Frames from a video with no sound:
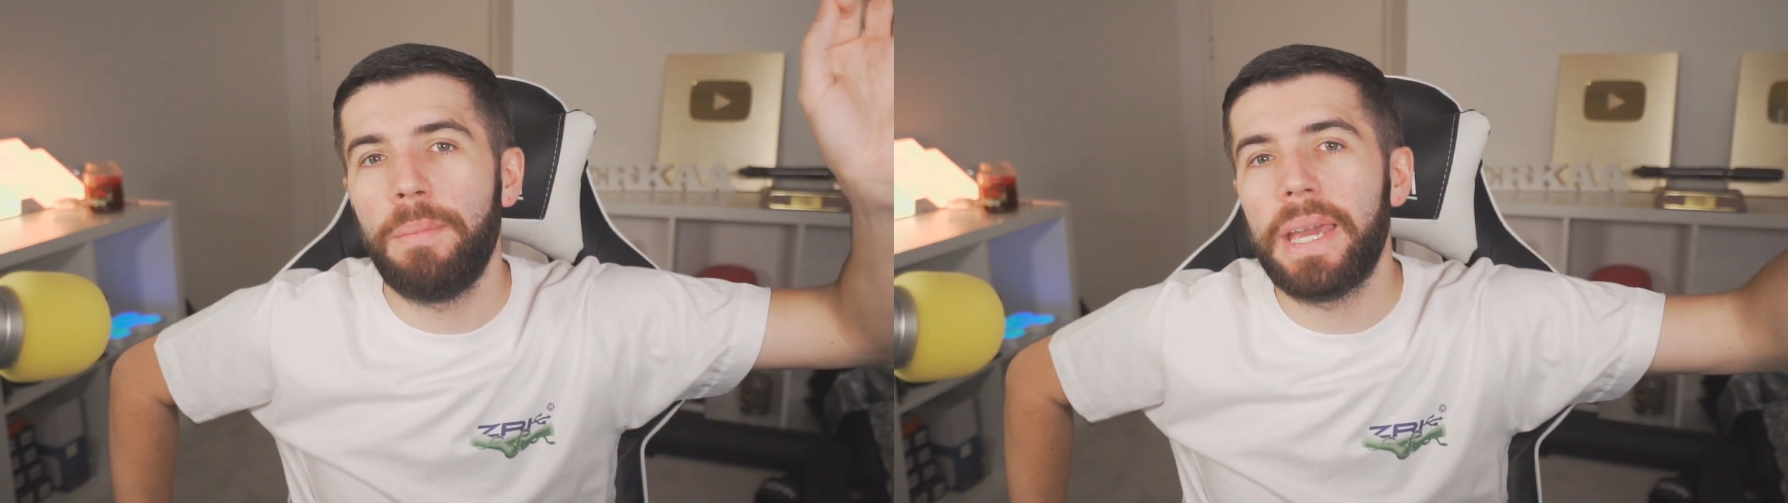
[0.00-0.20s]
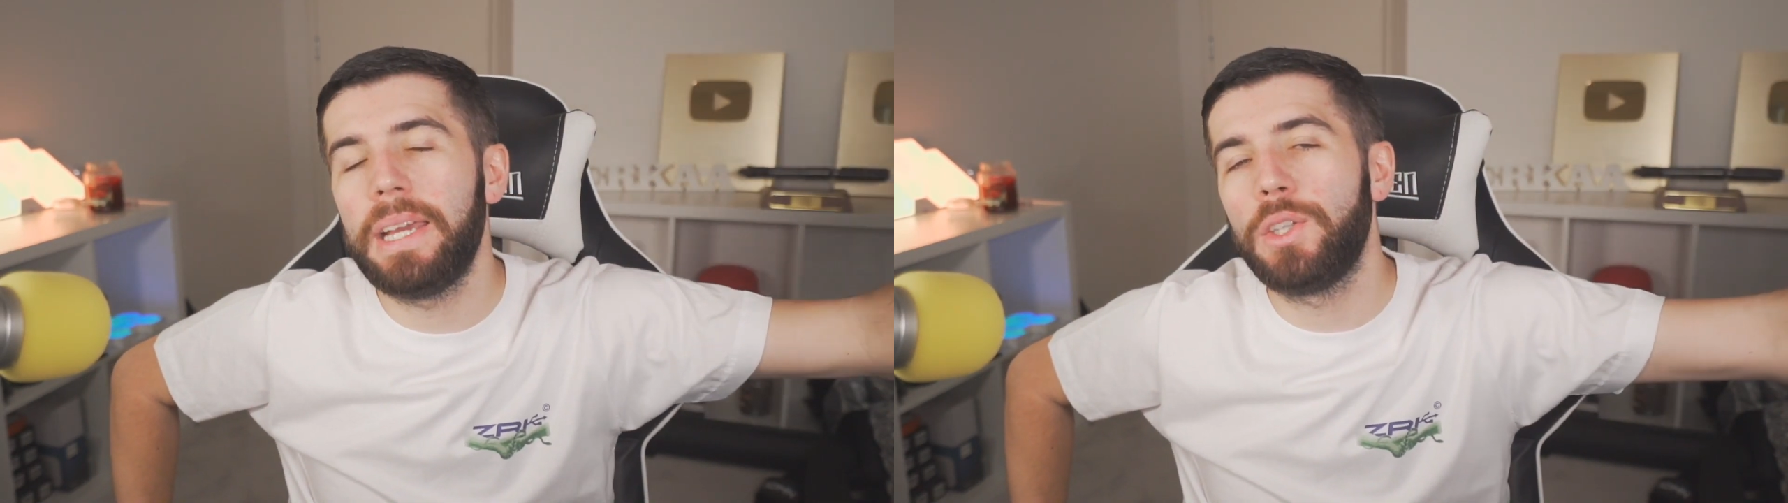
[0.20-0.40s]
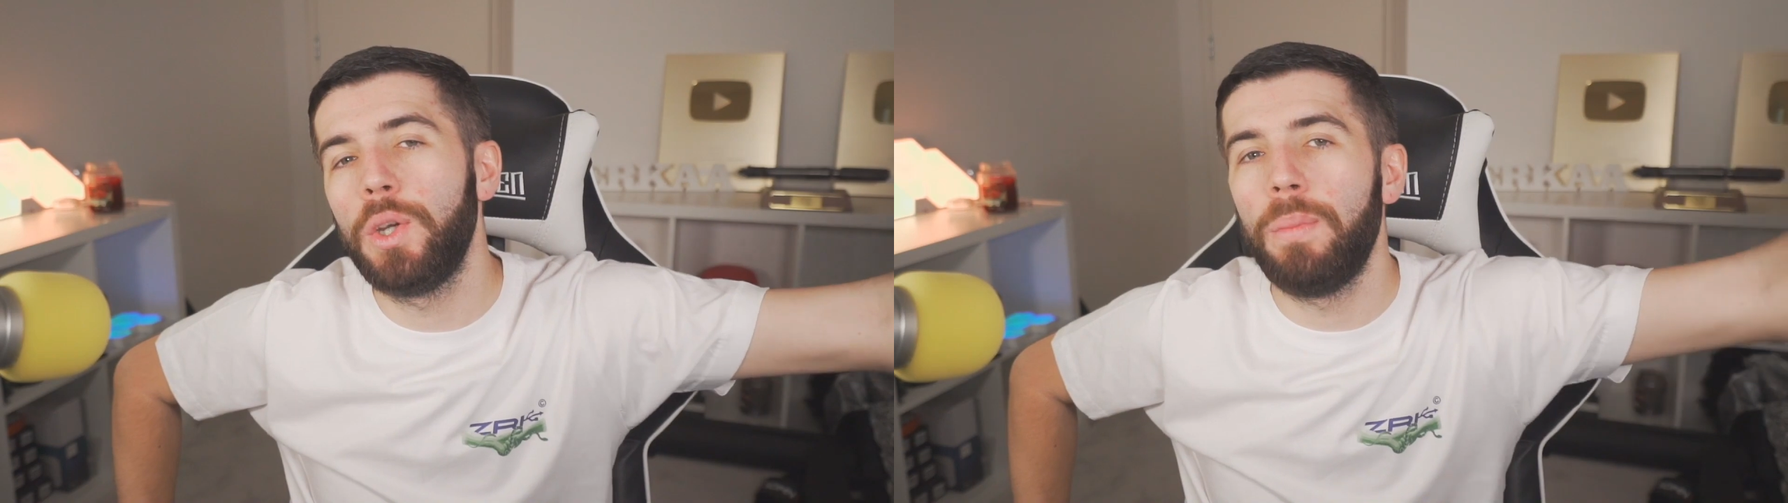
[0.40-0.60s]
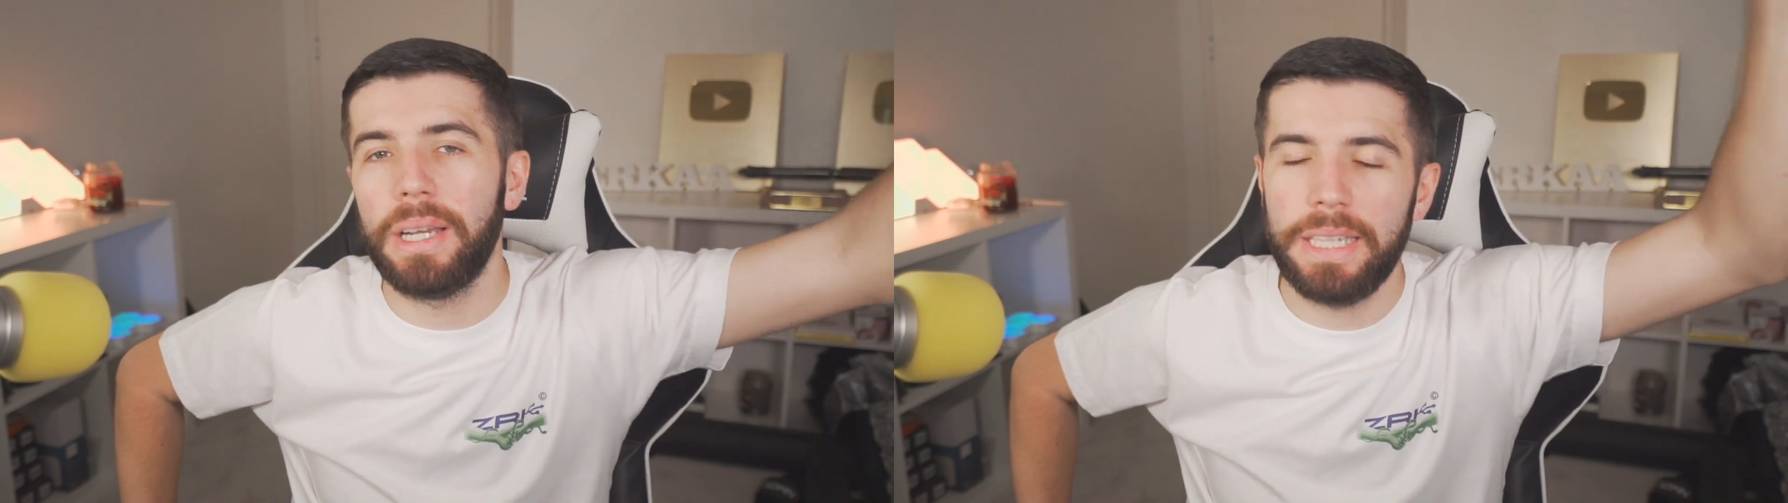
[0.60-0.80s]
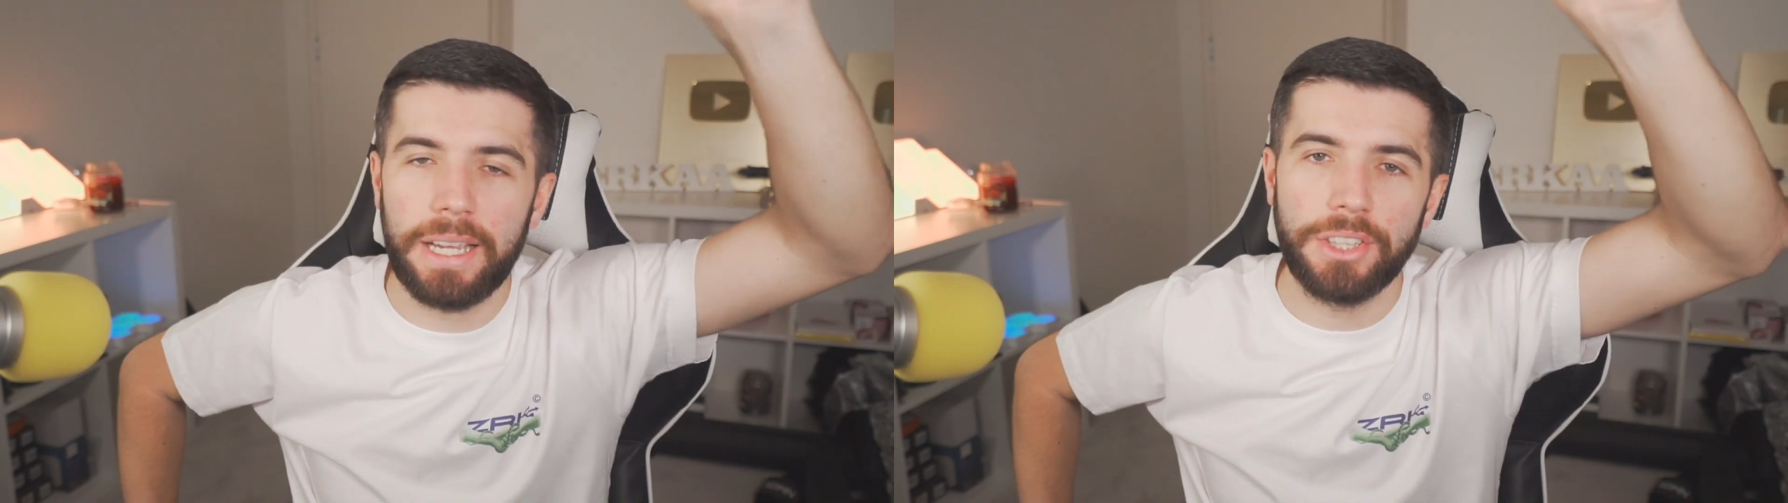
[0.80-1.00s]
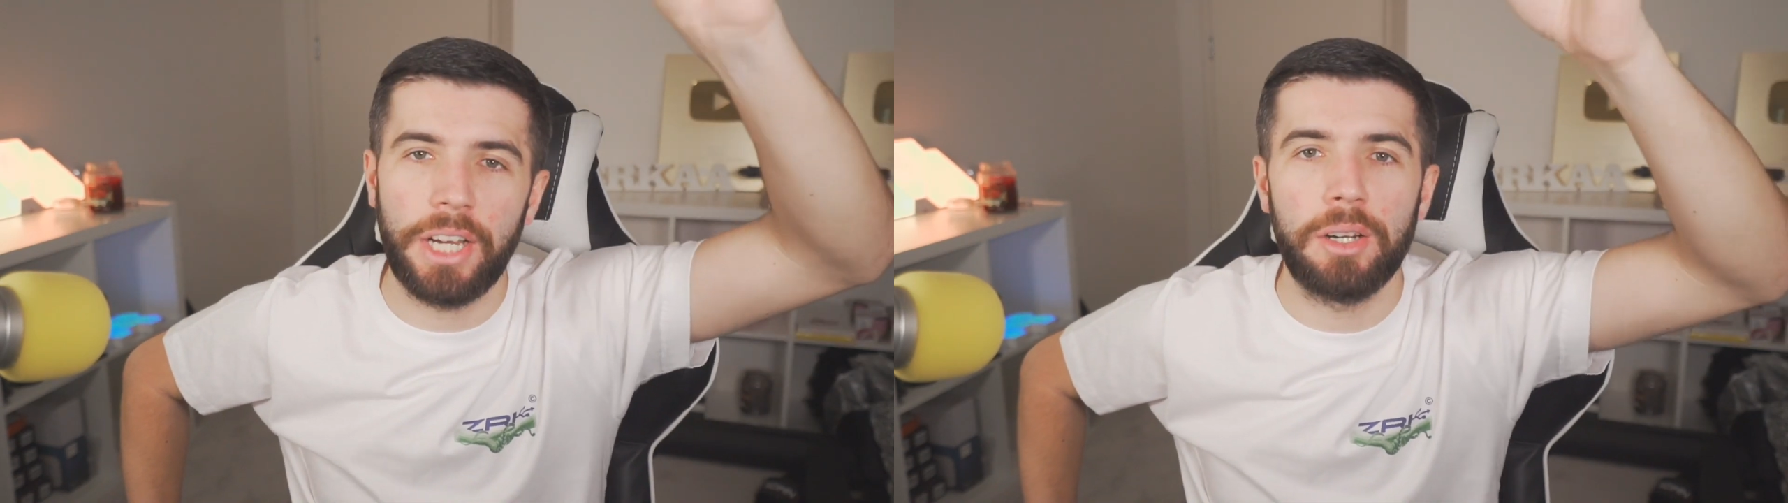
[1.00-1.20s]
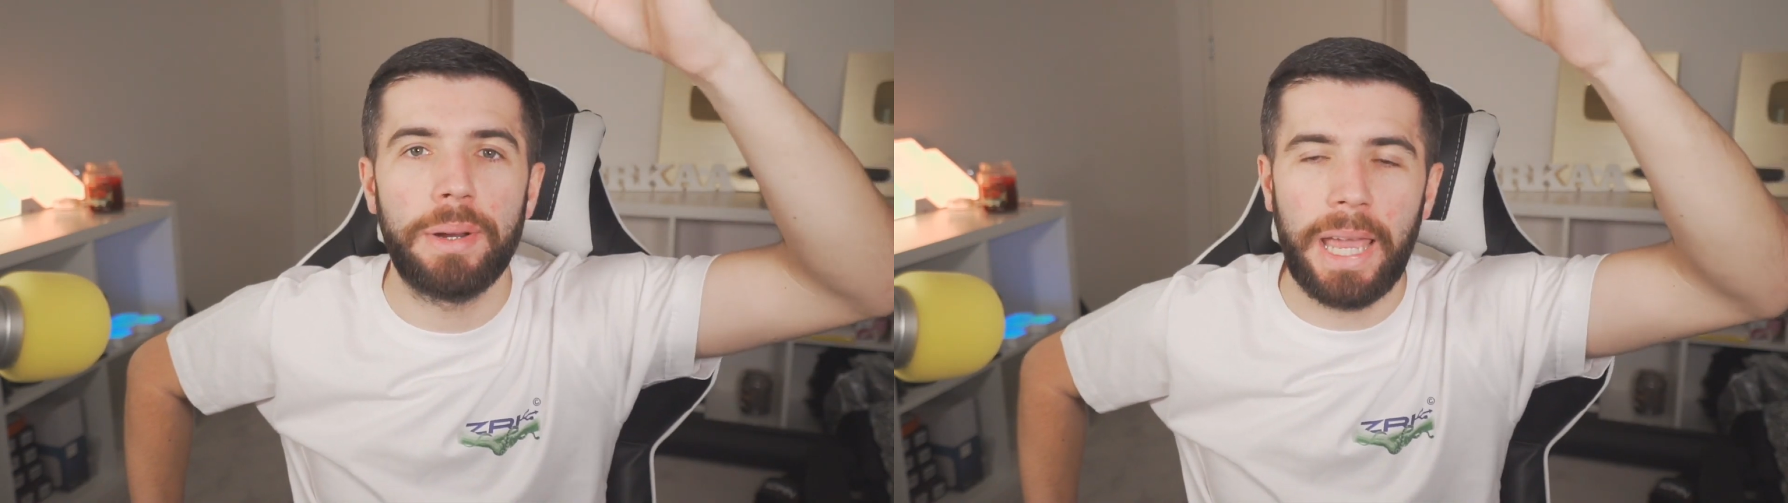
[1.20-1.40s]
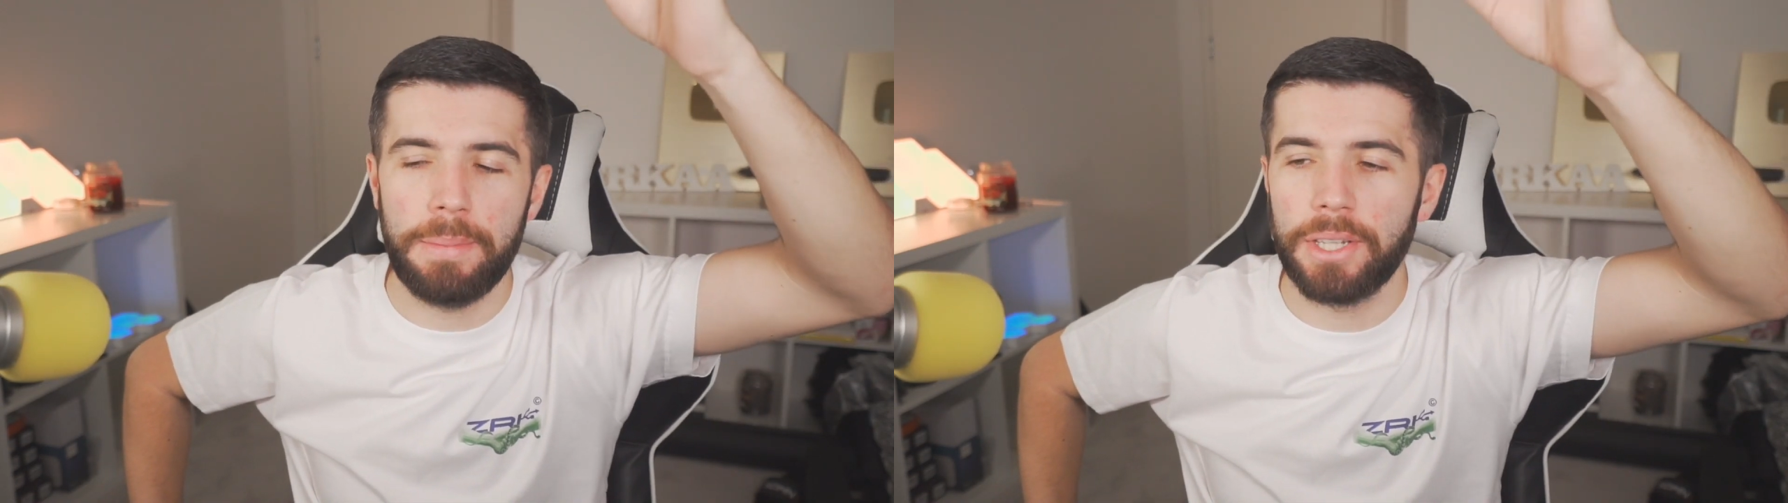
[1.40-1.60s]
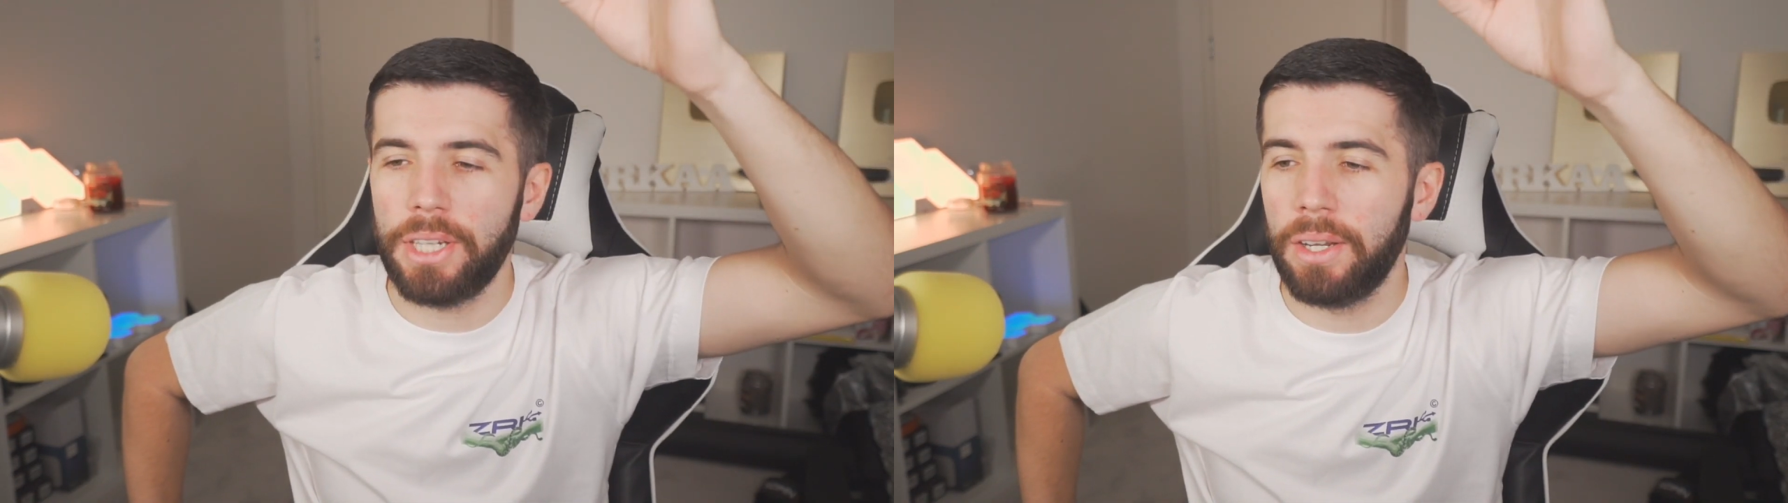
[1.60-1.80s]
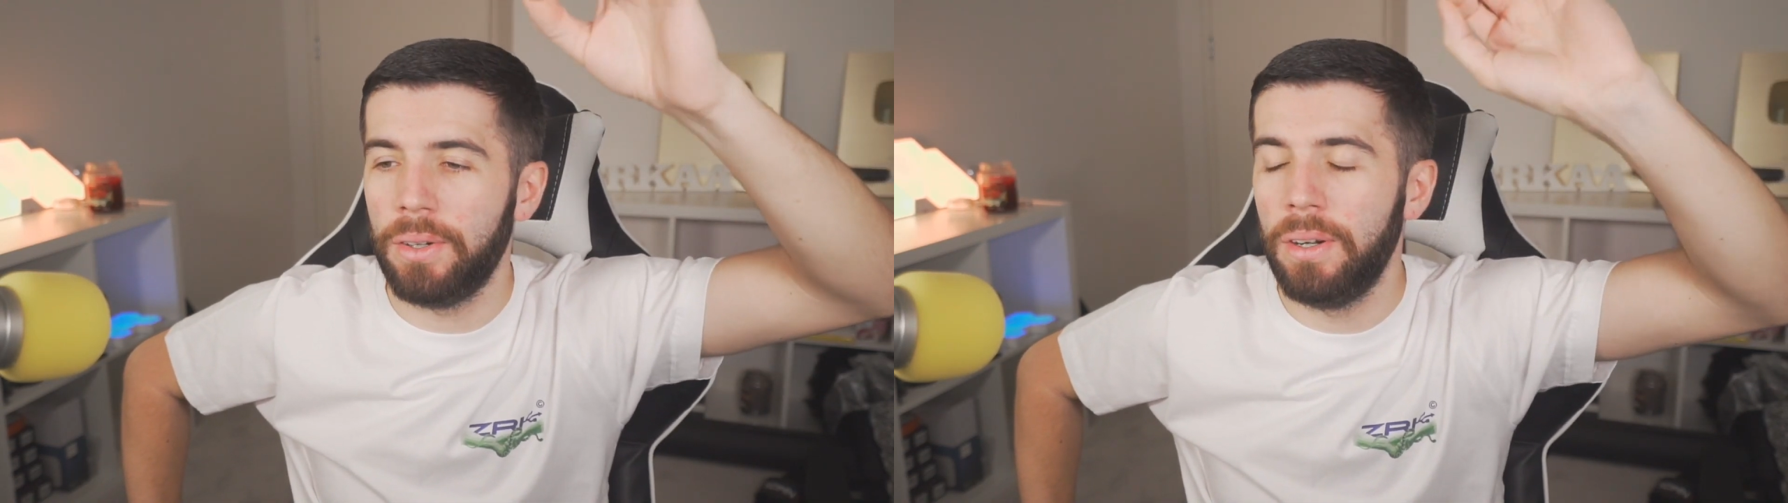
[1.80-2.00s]
make it to my second channel, my gaming
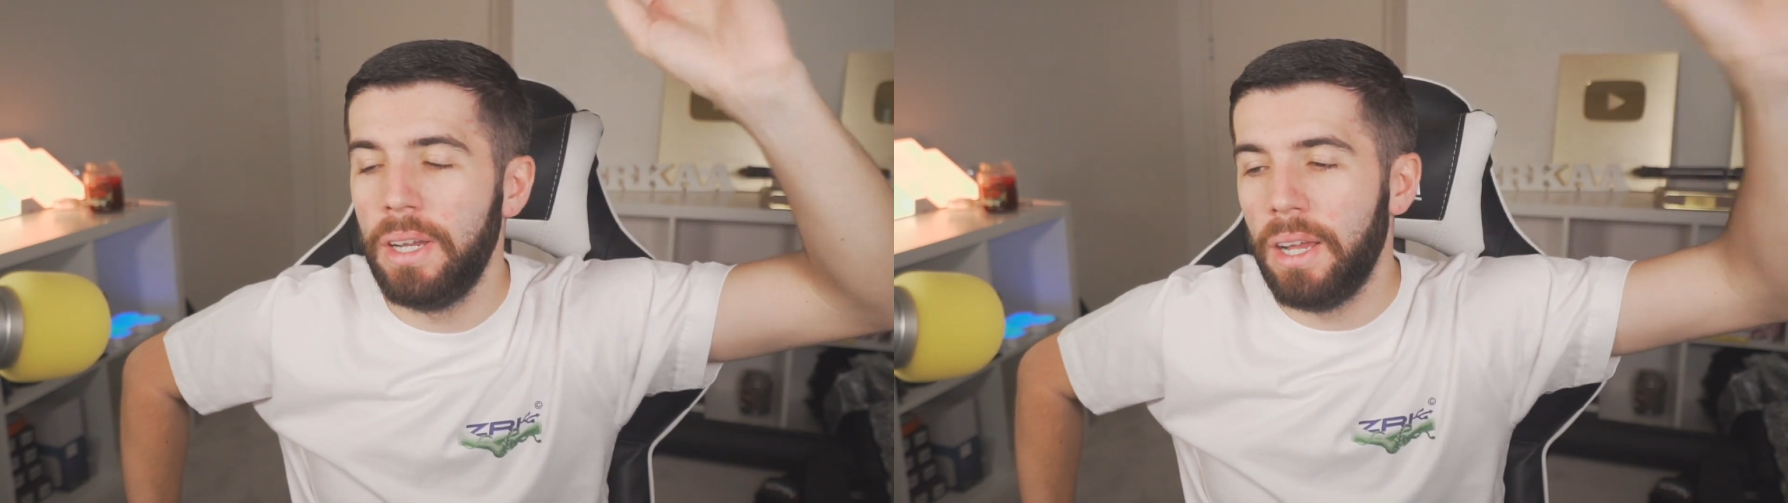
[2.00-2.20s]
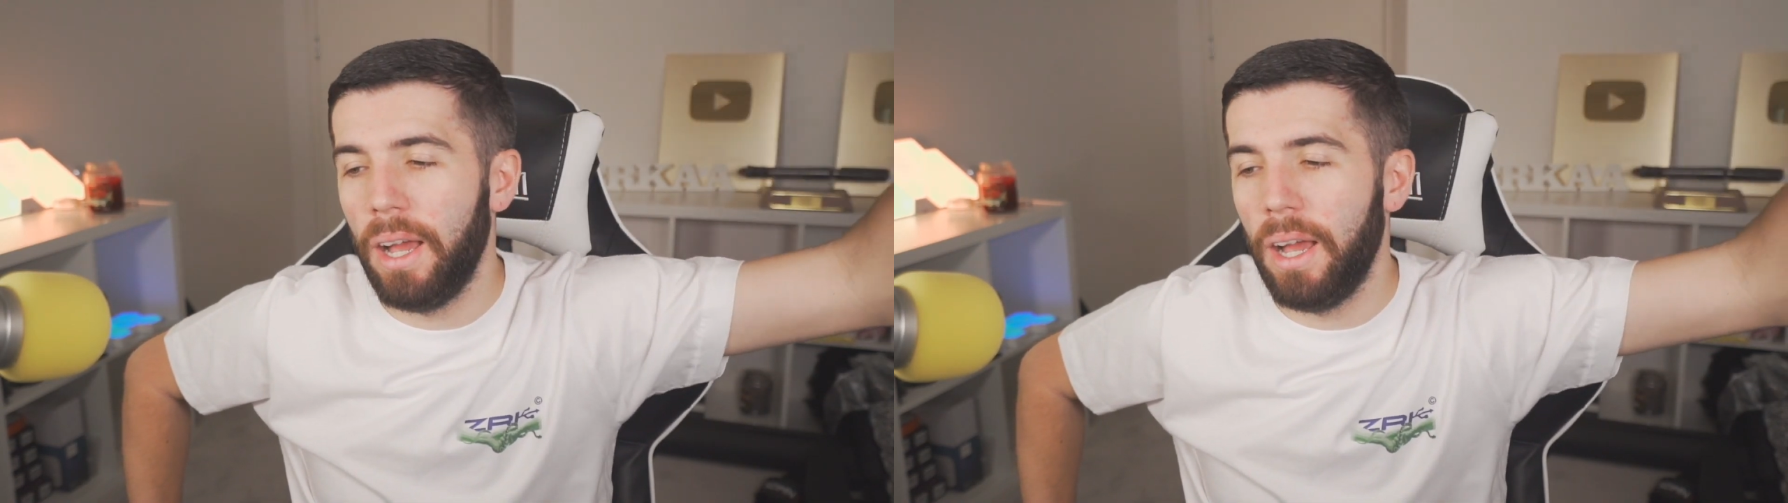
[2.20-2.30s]
channel,